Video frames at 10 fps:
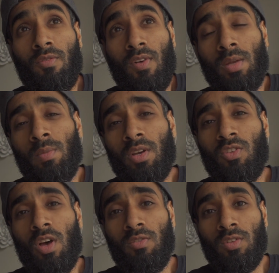find
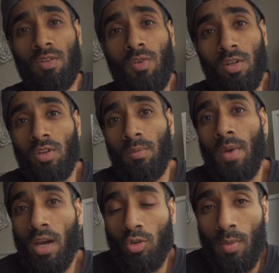myself defaulting
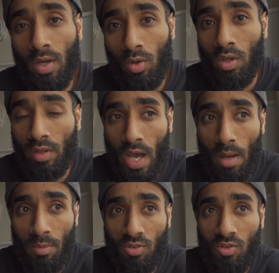back to my old
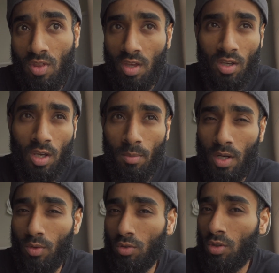habits, thinking
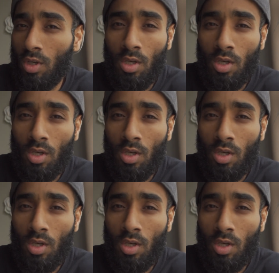about